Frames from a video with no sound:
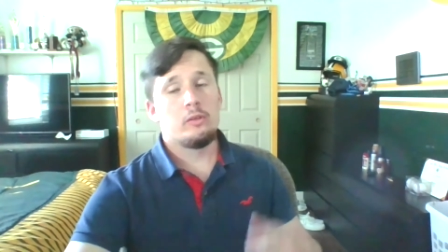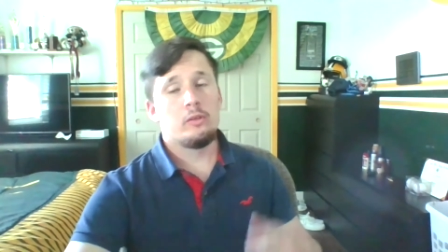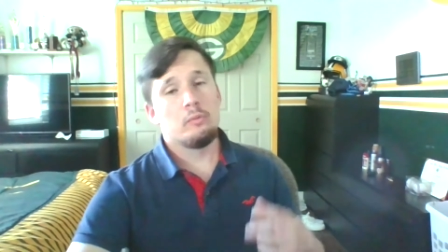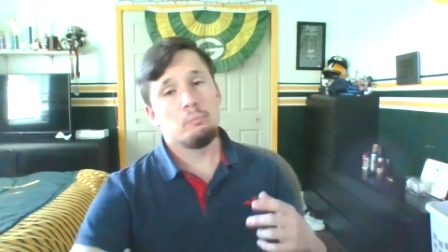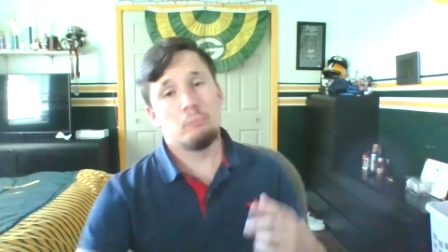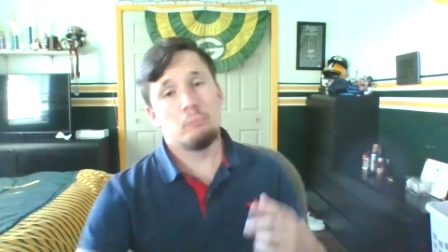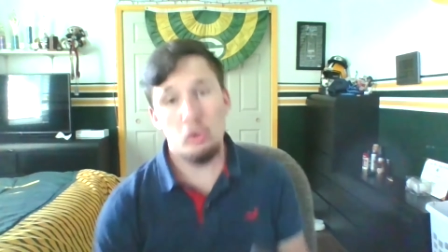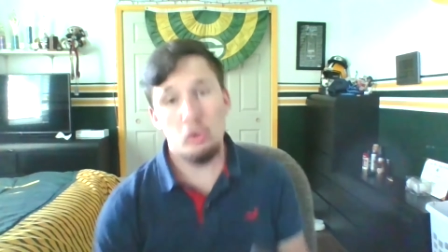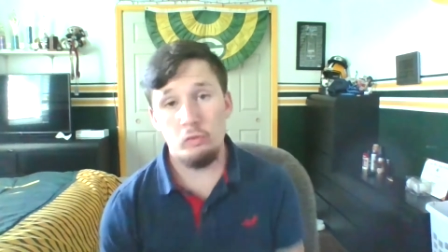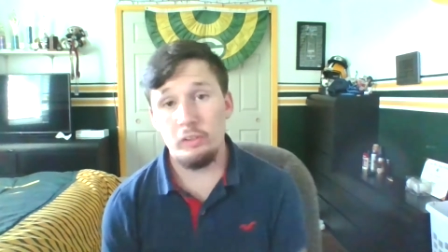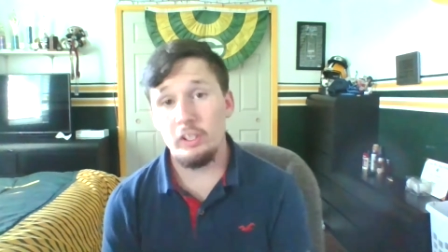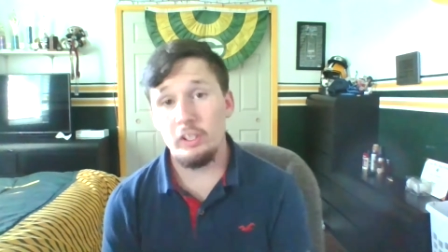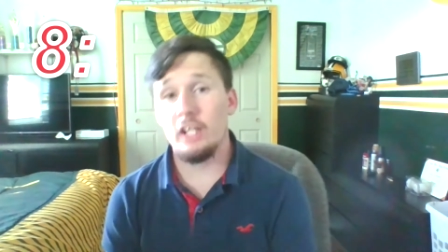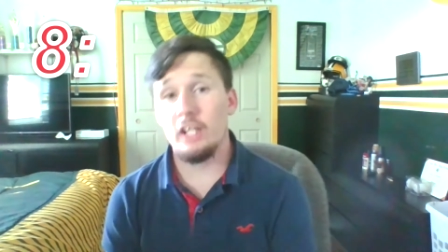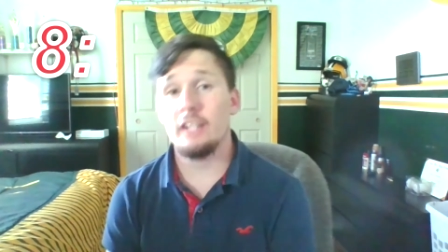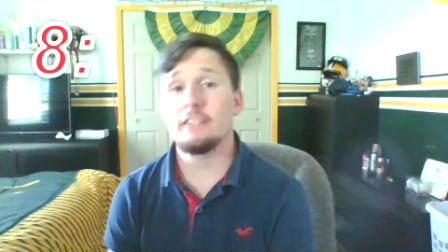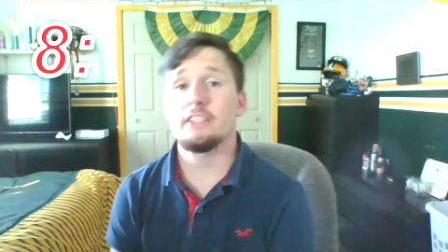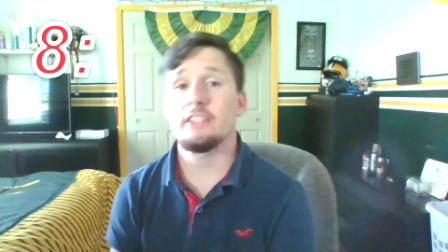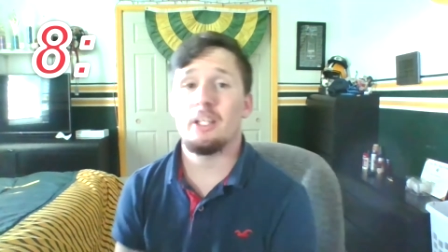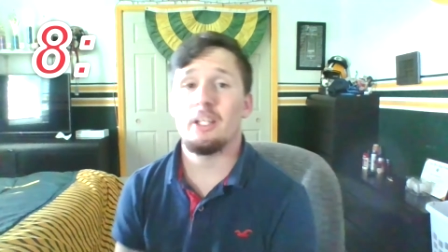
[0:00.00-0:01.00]
Moving
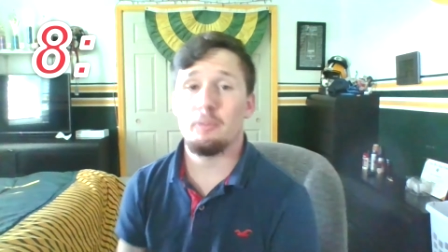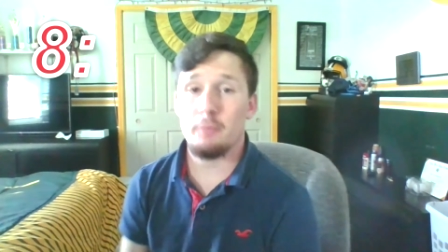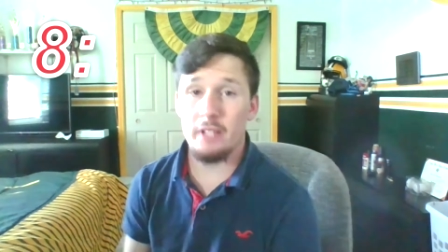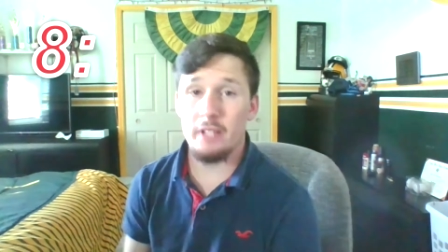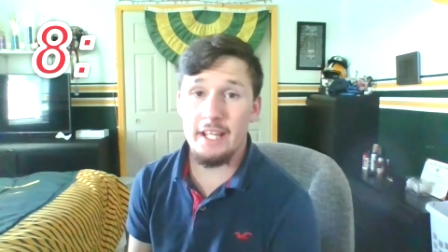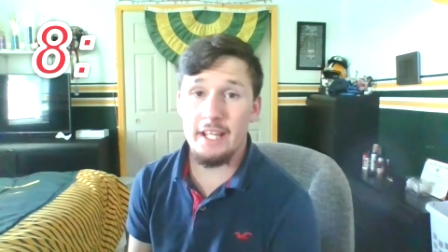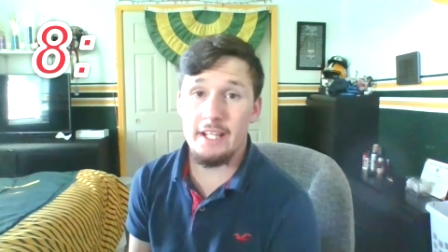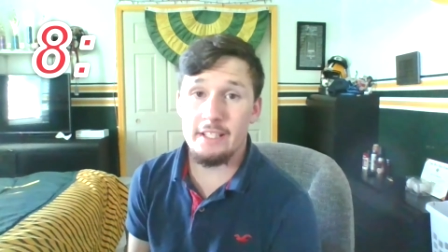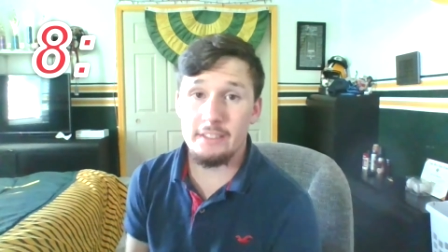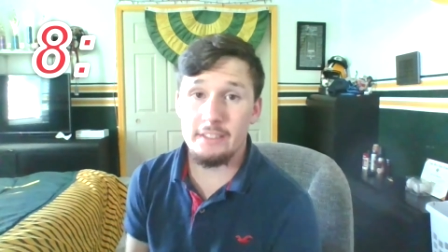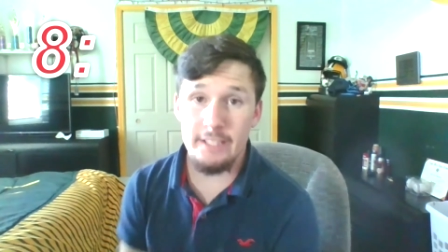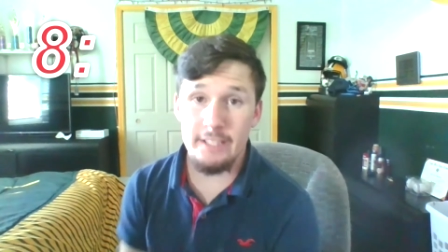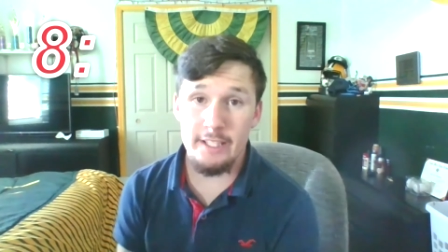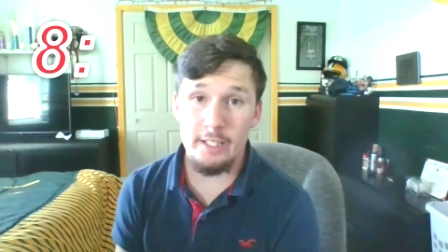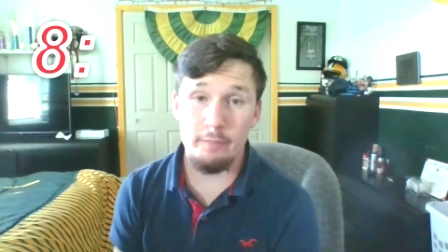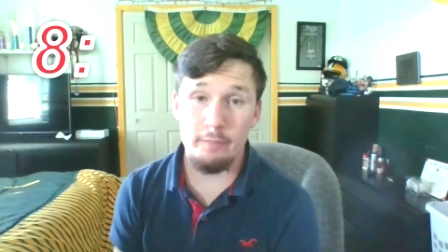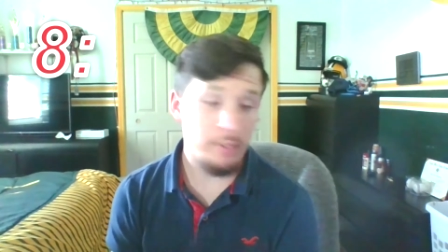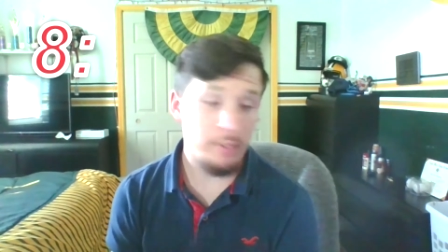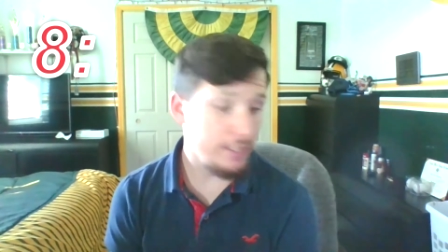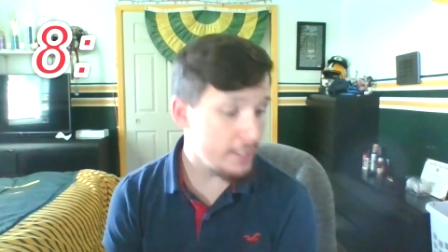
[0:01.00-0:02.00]
on to number 8
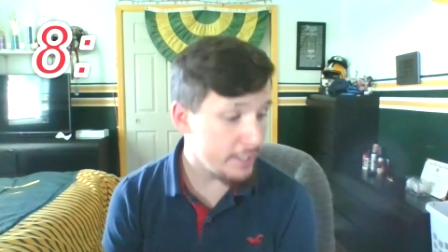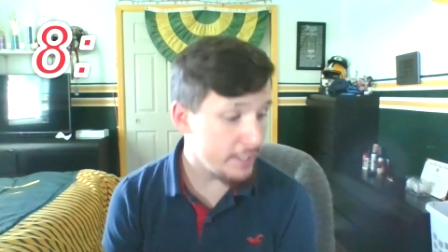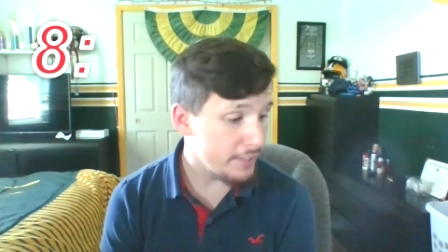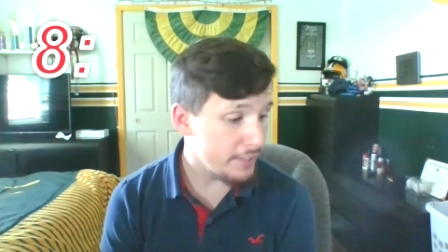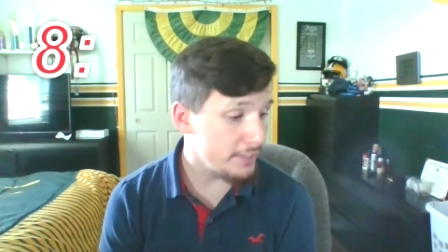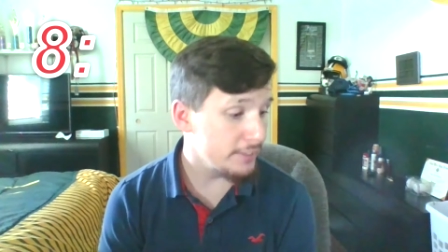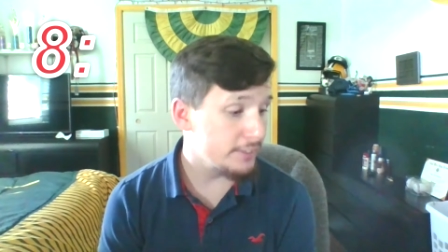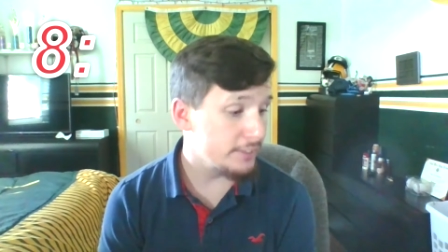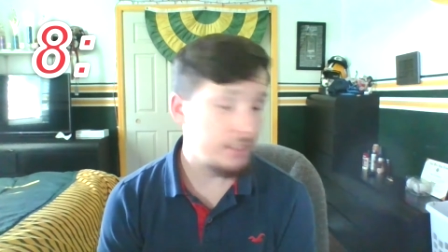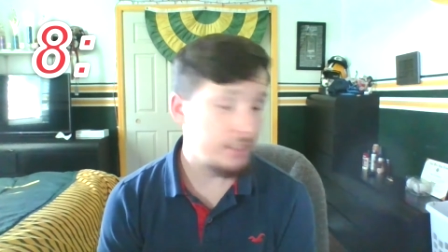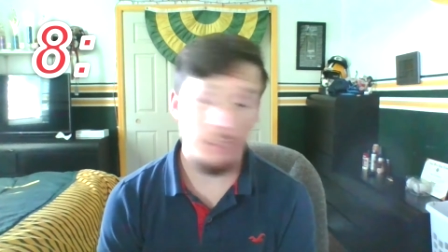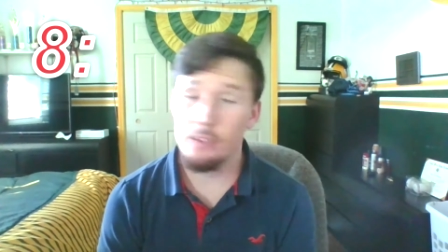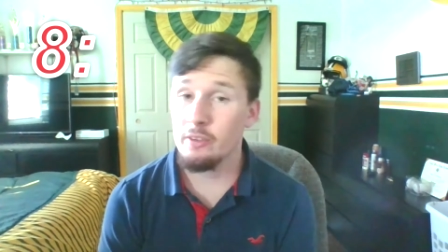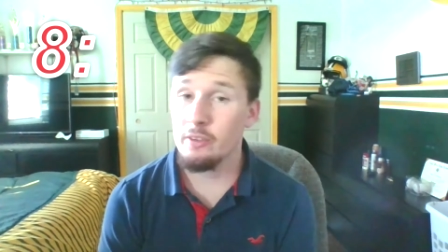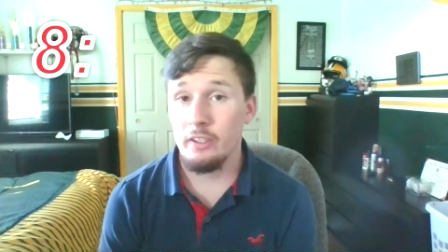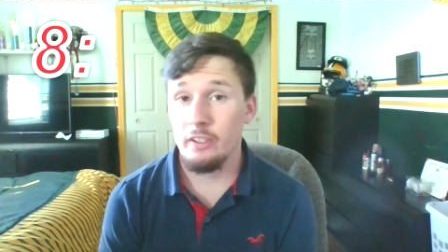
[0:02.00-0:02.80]
team is